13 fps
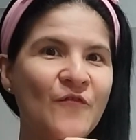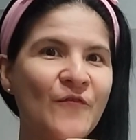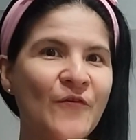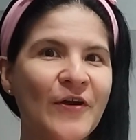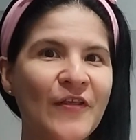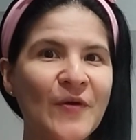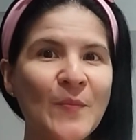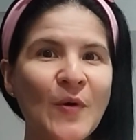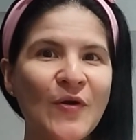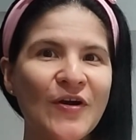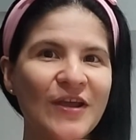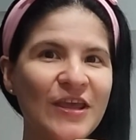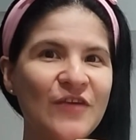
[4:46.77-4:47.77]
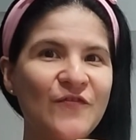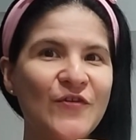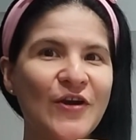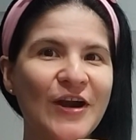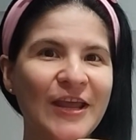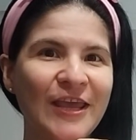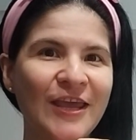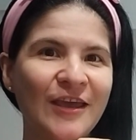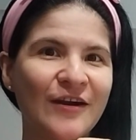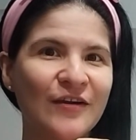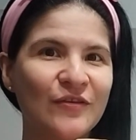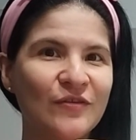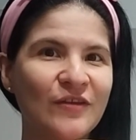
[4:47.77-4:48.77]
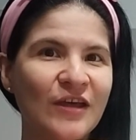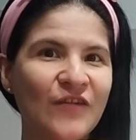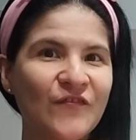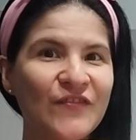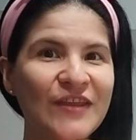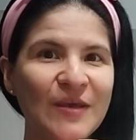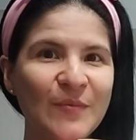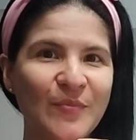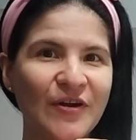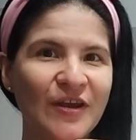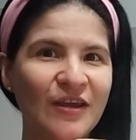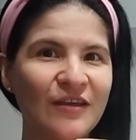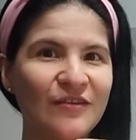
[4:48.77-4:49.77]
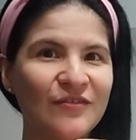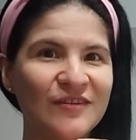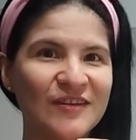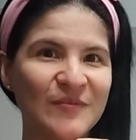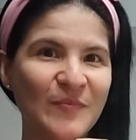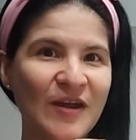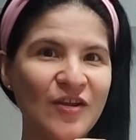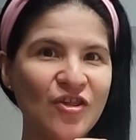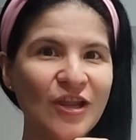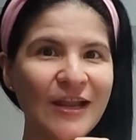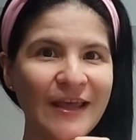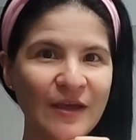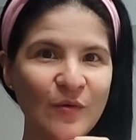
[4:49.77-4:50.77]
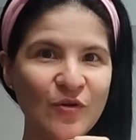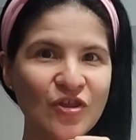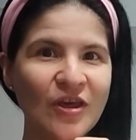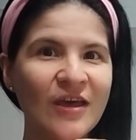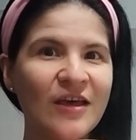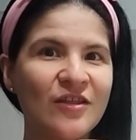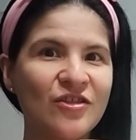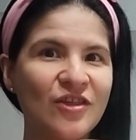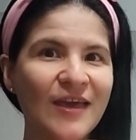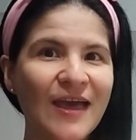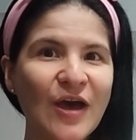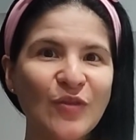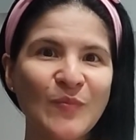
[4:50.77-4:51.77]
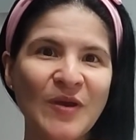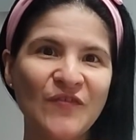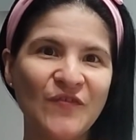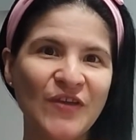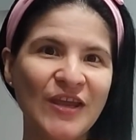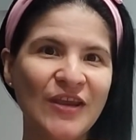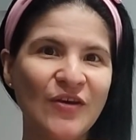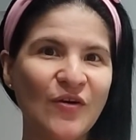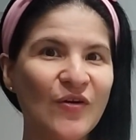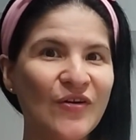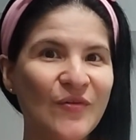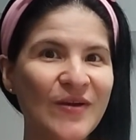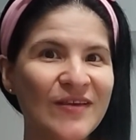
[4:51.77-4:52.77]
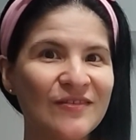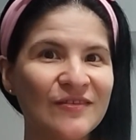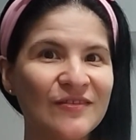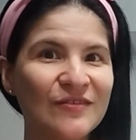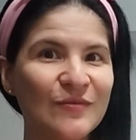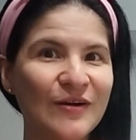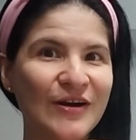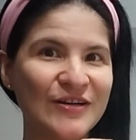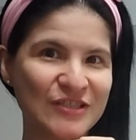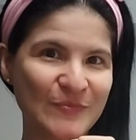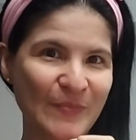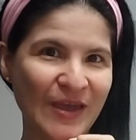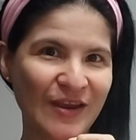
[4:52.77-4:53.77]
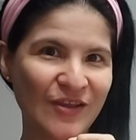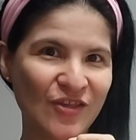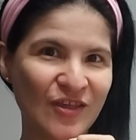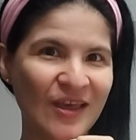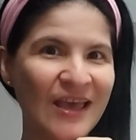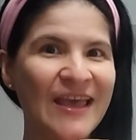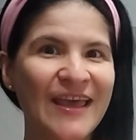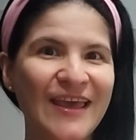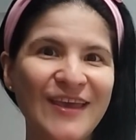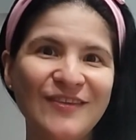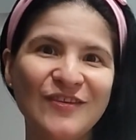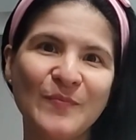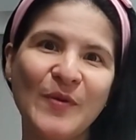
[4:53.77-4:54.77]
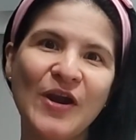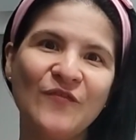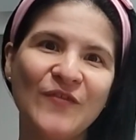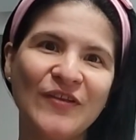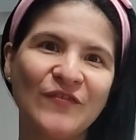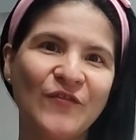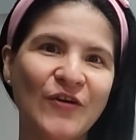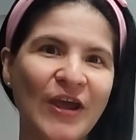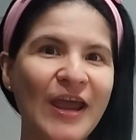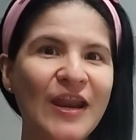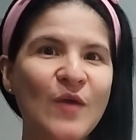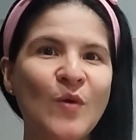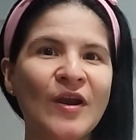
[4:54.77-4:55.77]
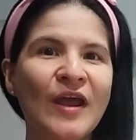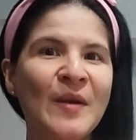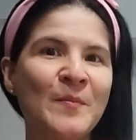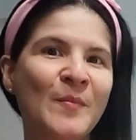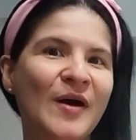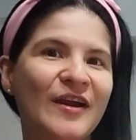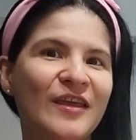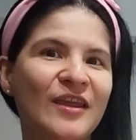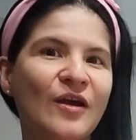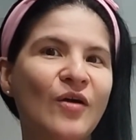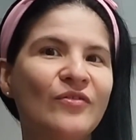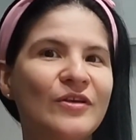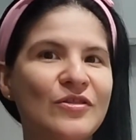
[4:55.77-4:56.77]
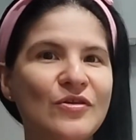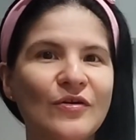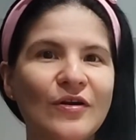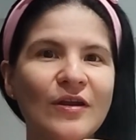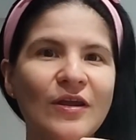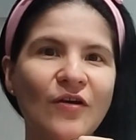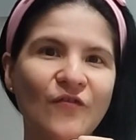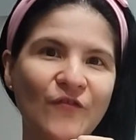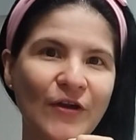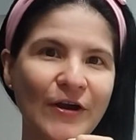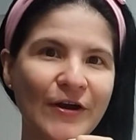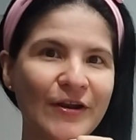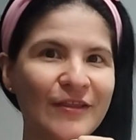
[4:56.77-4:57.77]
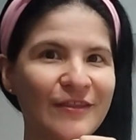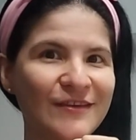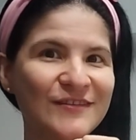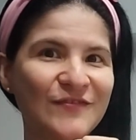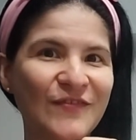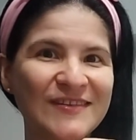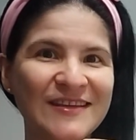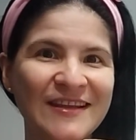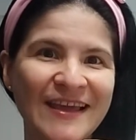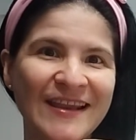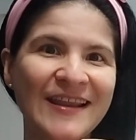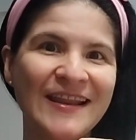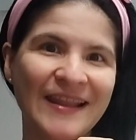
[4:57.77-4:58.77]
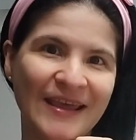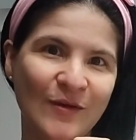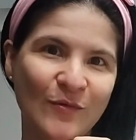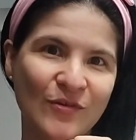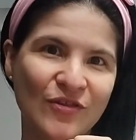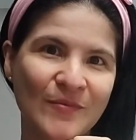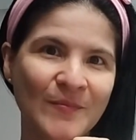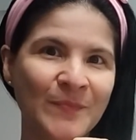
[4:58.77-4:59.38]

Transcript: Furthermore, if you are eager to delve deeper into the Spanish language, check out my video on reasons to learn Spanish. It's perfect for anyone embarking on the journey of learning this fascinating language.